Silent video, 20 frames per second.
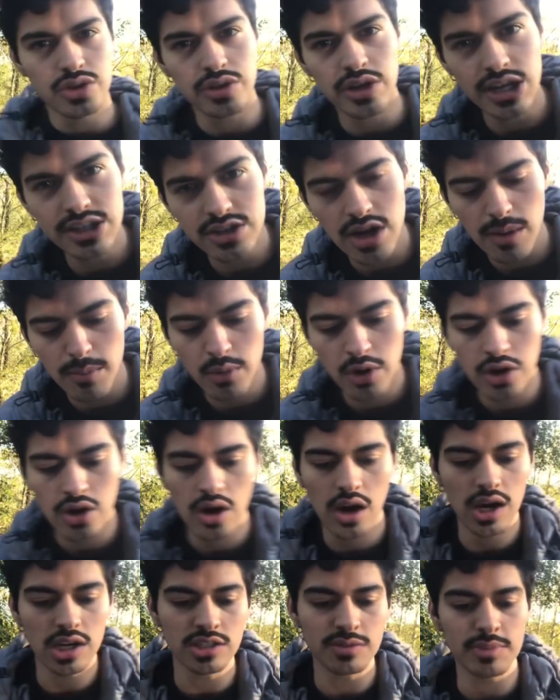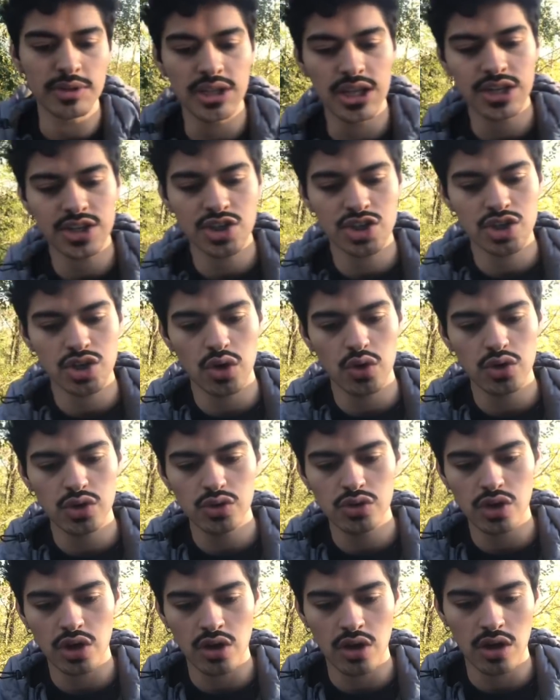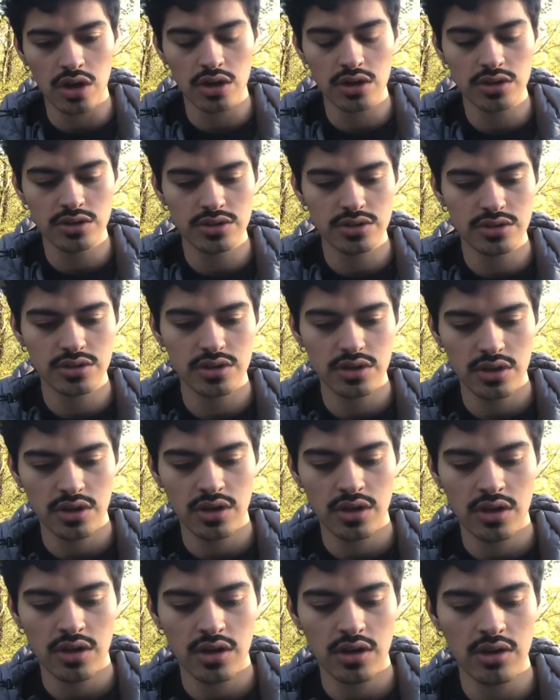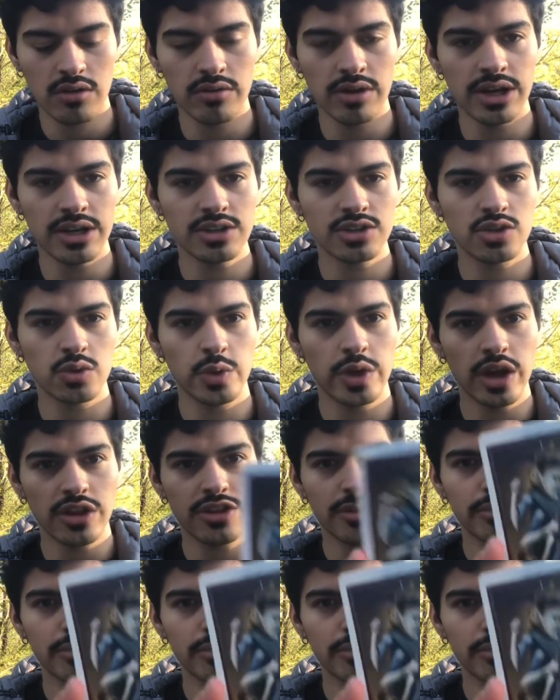guys got more cards, but let's show you the cards. All right, so we got the